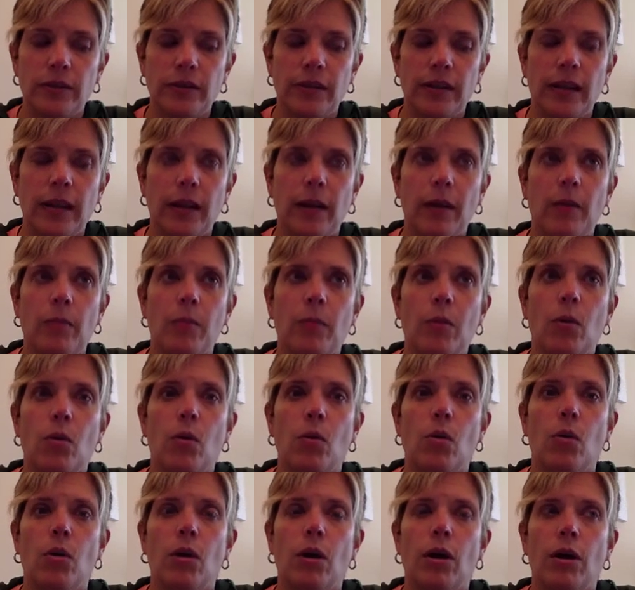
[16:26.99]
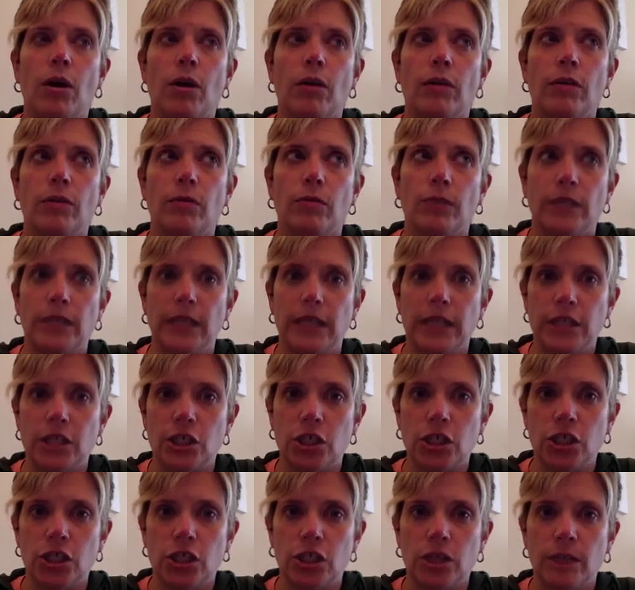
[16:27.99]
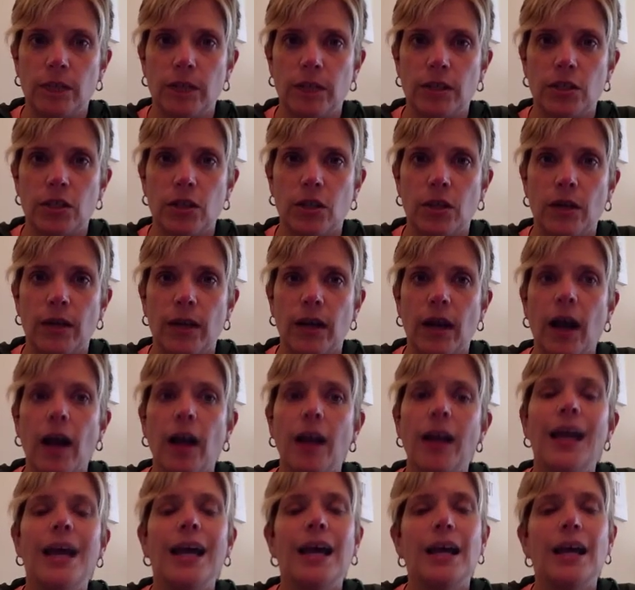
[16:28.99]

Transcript: them or the relationship that's going on,